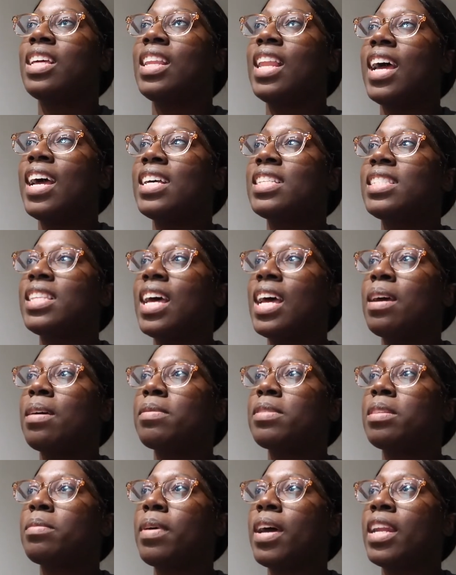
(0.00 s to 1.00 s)
The last time
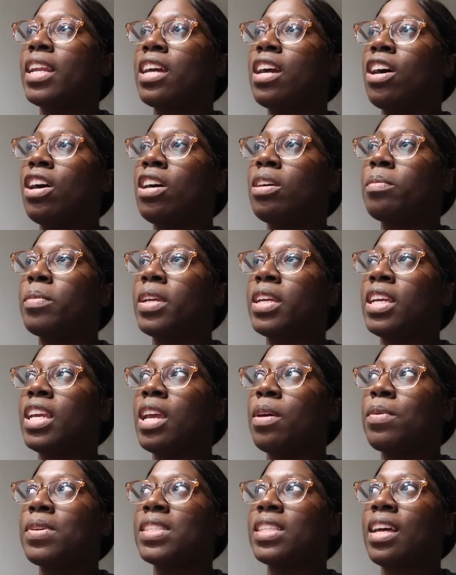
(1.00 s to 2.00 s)
somebody called me,
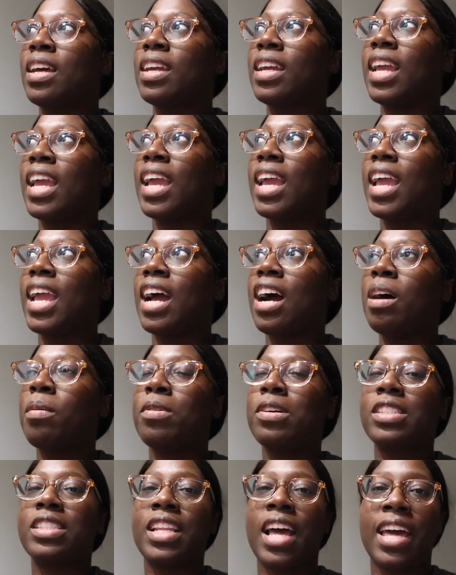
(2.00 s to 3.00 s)
it was like
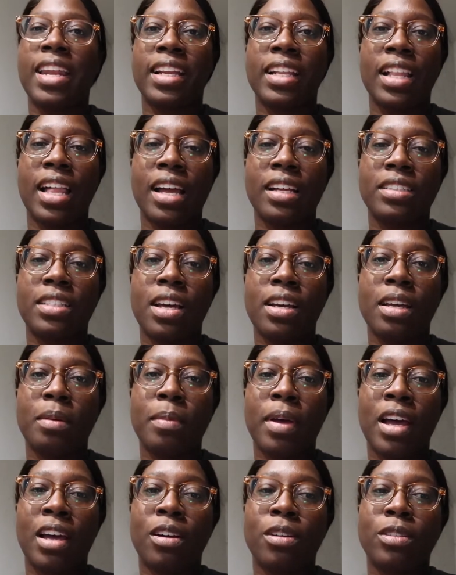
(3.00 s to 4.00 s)
almost 9 o'clock talking
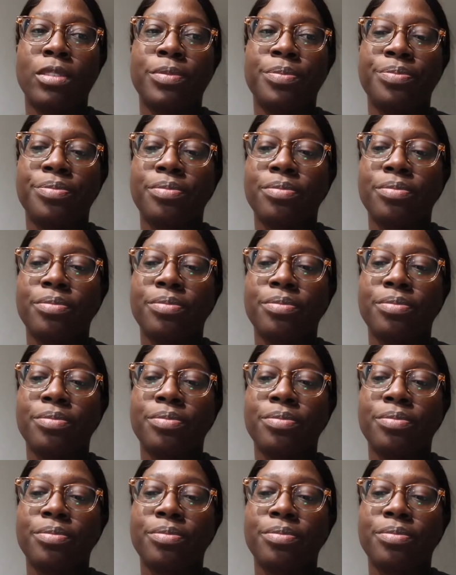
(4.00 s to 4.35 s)
about